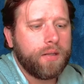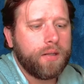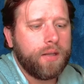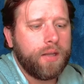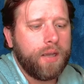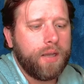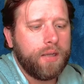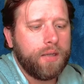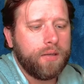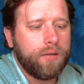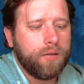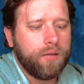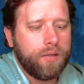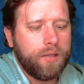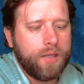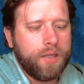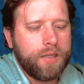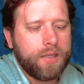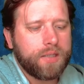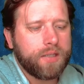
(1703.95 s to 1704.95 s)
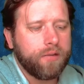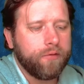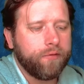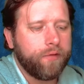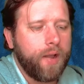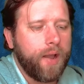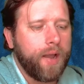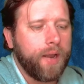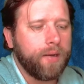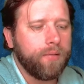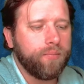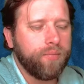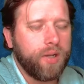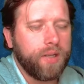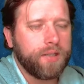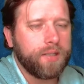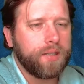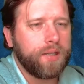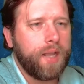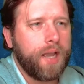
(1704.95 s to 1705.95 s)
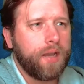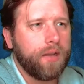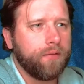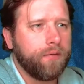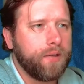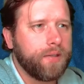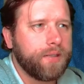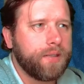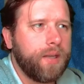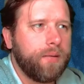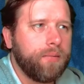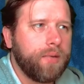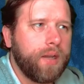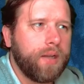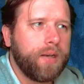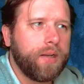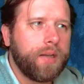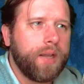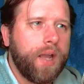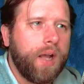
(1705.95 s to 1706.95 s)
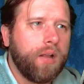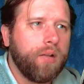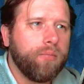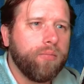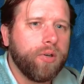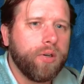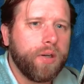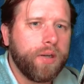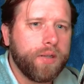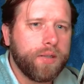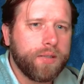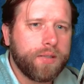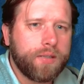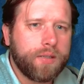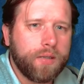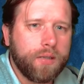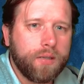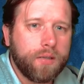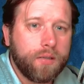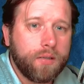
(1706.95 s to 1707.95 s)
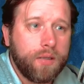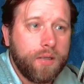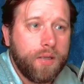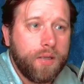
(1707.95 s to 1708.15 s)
that is divine, but not of the same kind of caliber as uh,